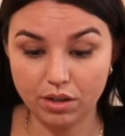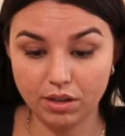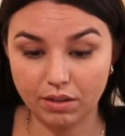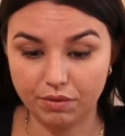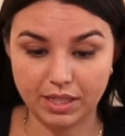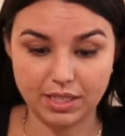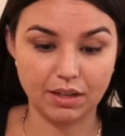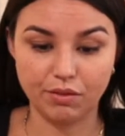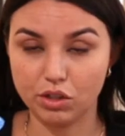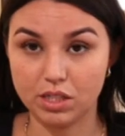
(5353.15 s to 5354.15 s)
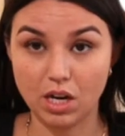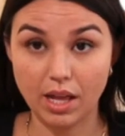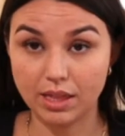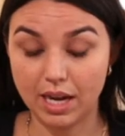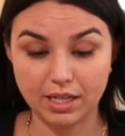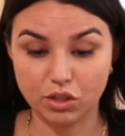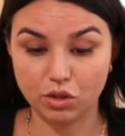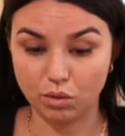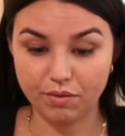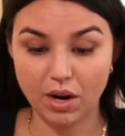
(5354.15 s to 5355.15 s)
like I said, if yours is not, that is totally
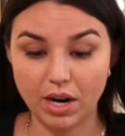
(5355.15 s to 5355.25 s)
fine,